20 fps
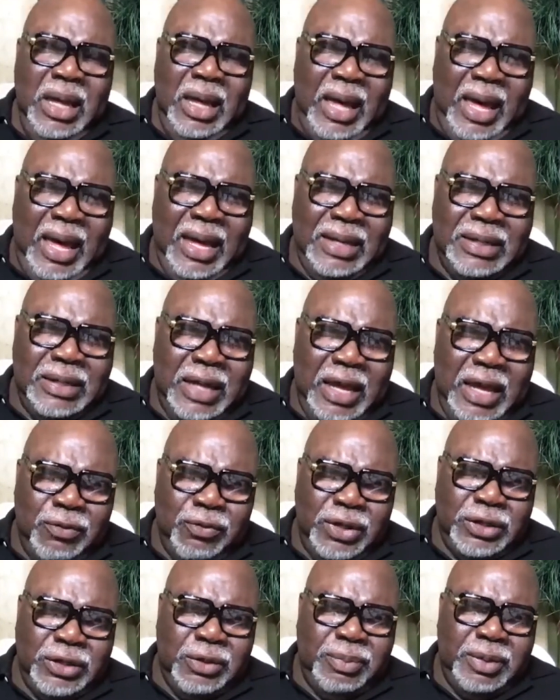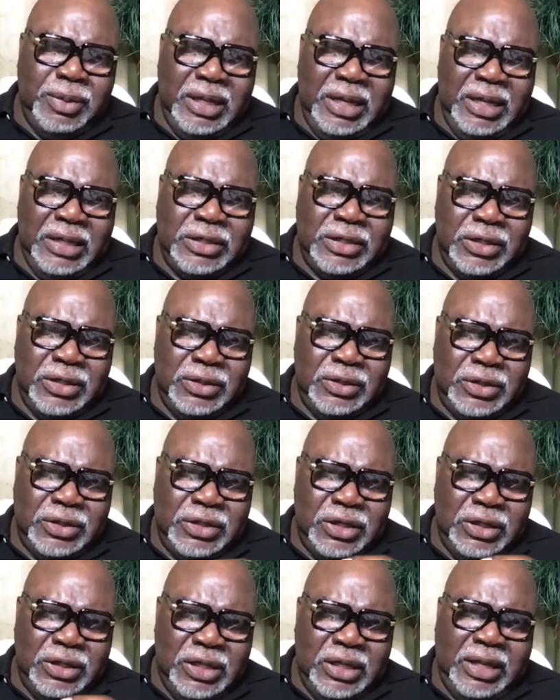And when you begin to
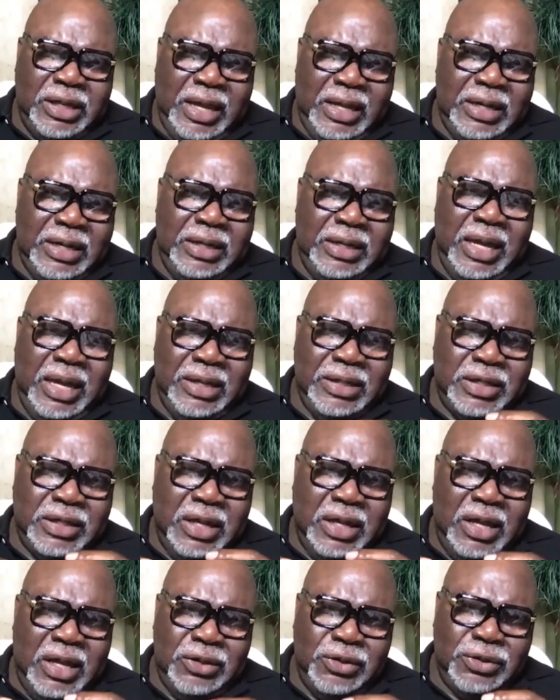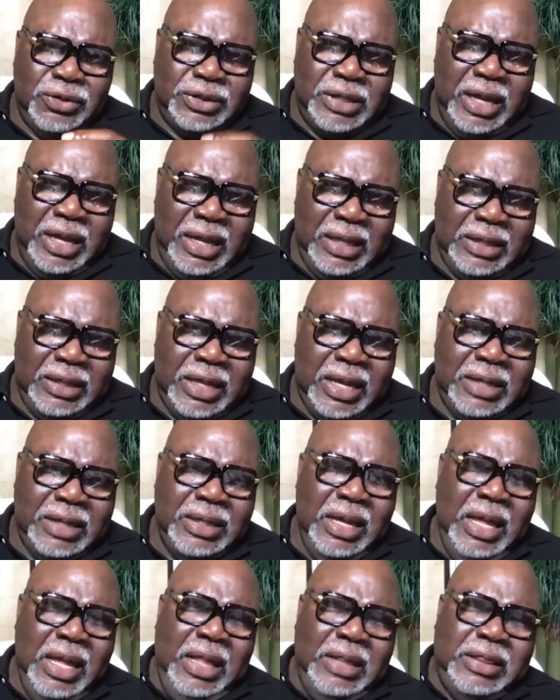look at it and to understand
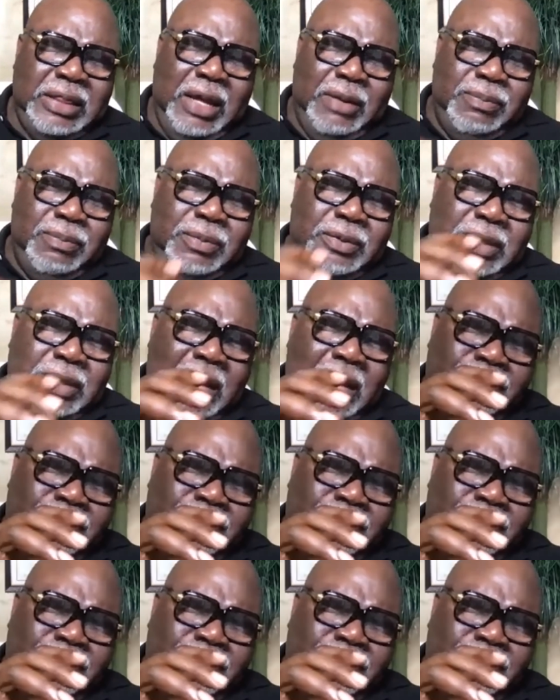that